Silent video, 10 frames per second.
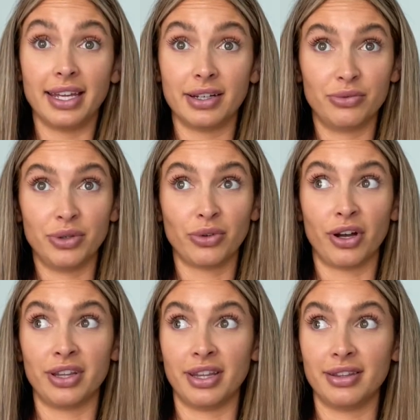We were
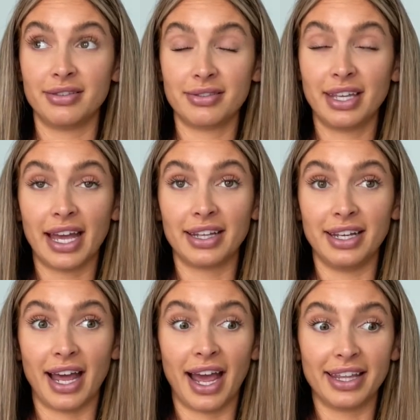on
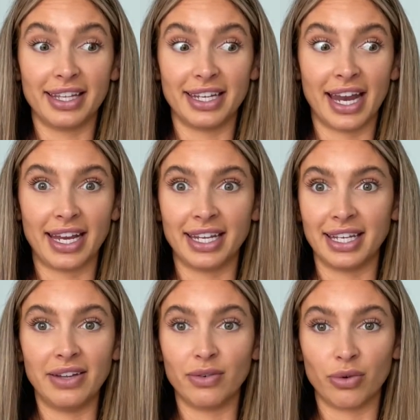Catalina Island and I didn't
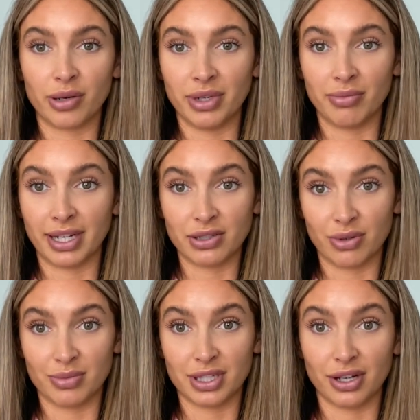even want to be in my
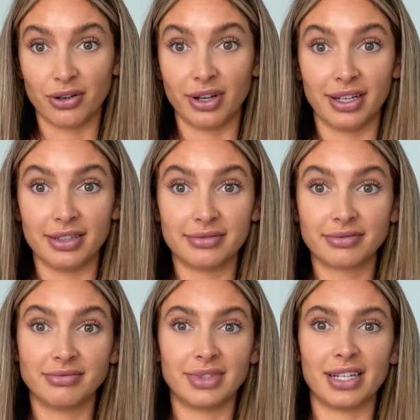swimsuit, and
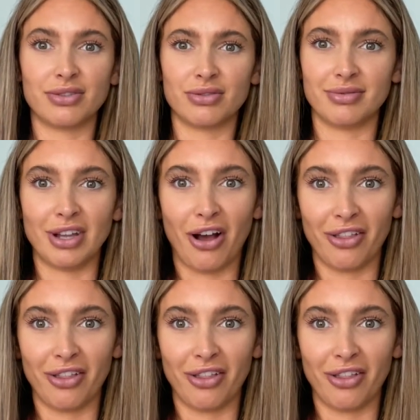that's not